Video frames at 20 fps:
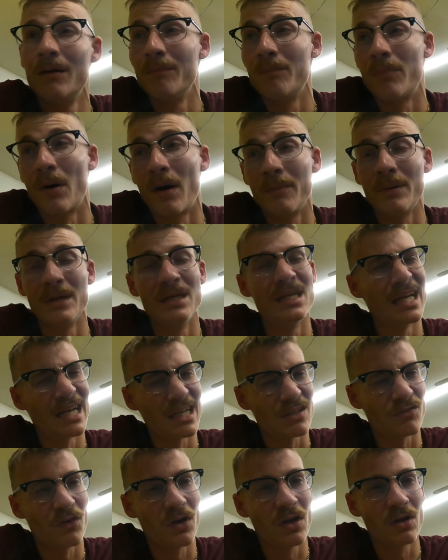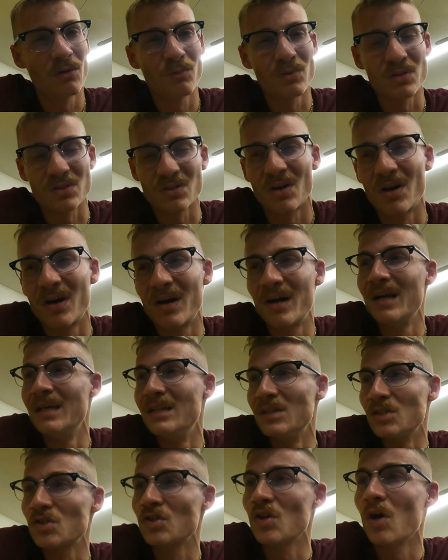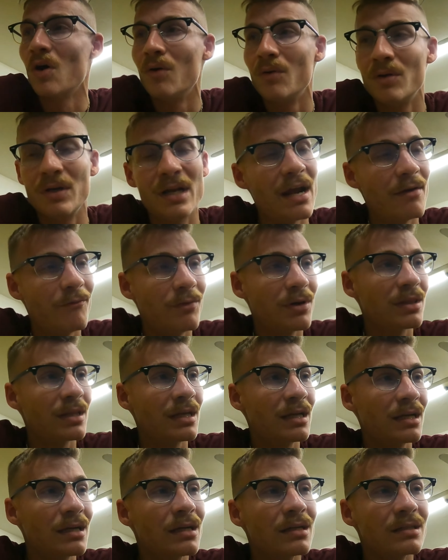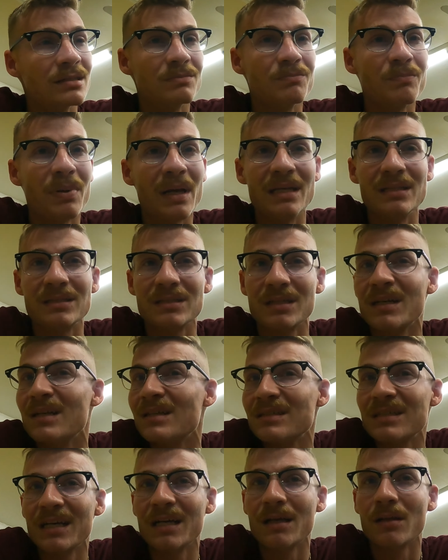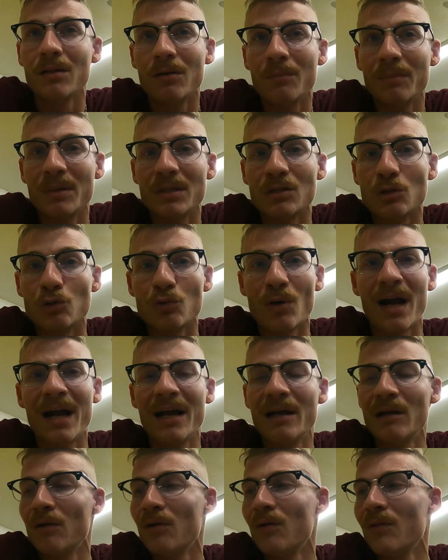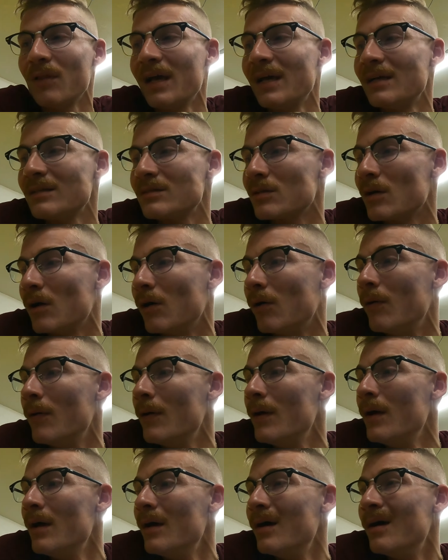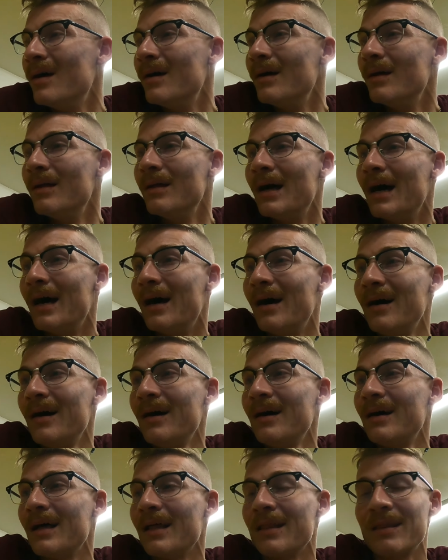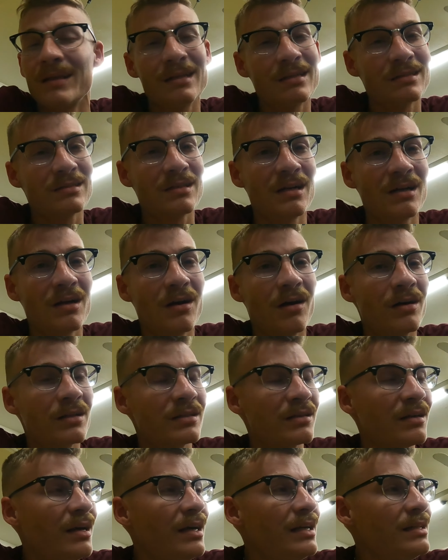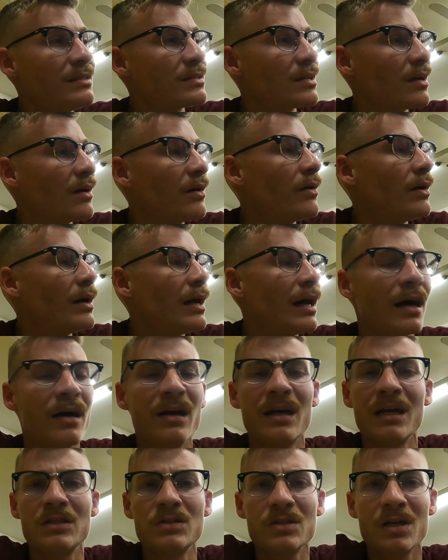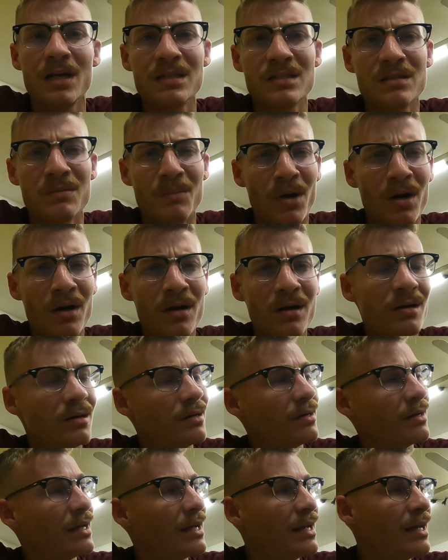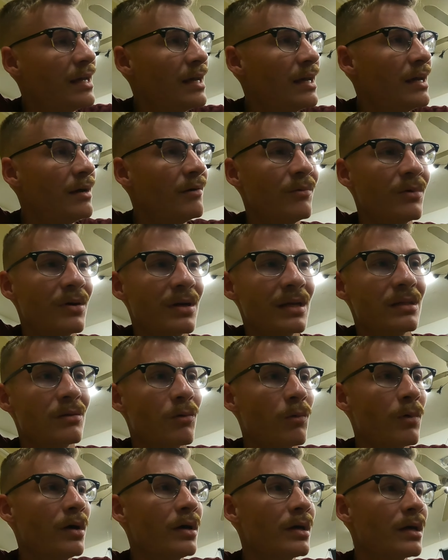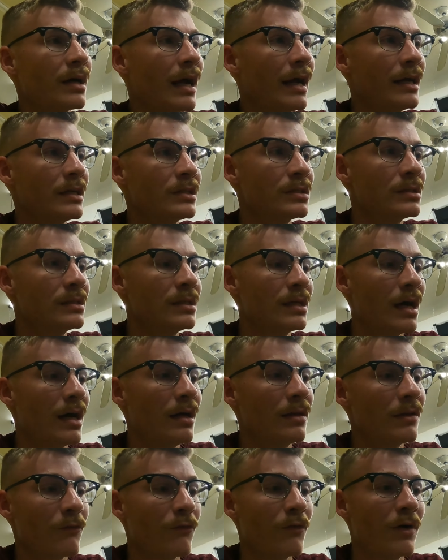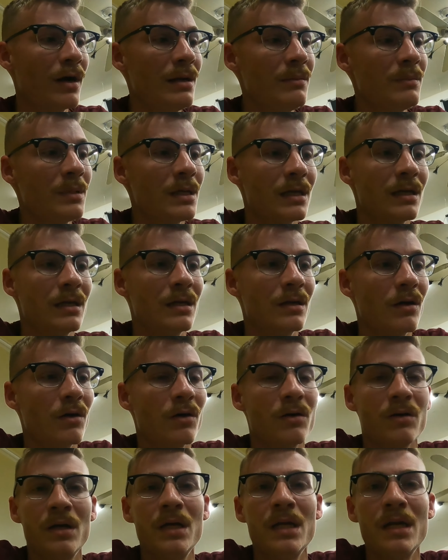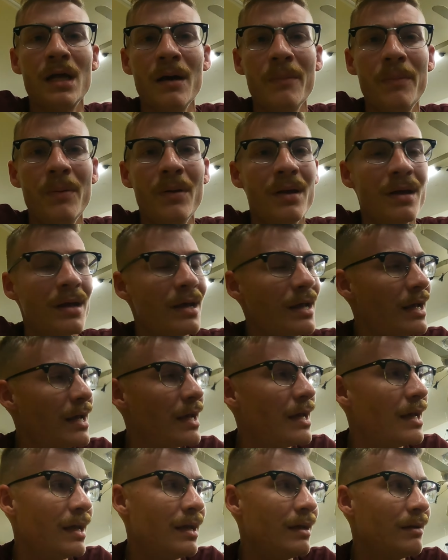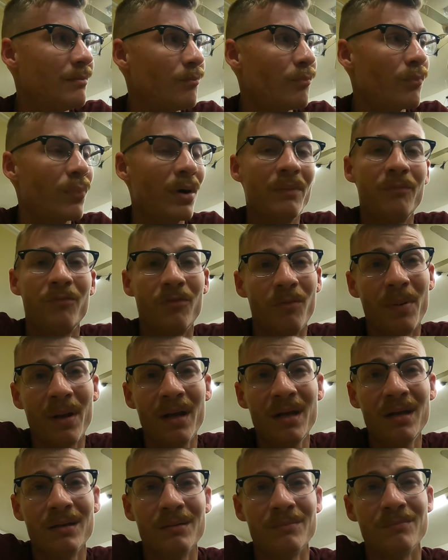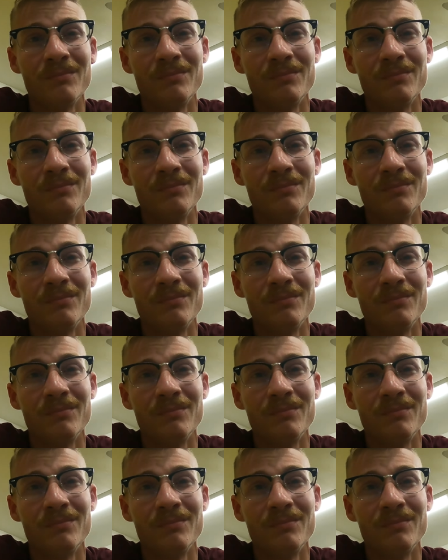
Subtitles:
probably in the next video we'll start installing everything, because paint's gonna take a little bit to dry and all that. So I think that's gonna call it tonight. So I'll catch you guys tomorrow, and we'll get to work actually on the frame, getting it all cleaned up and prep for paint.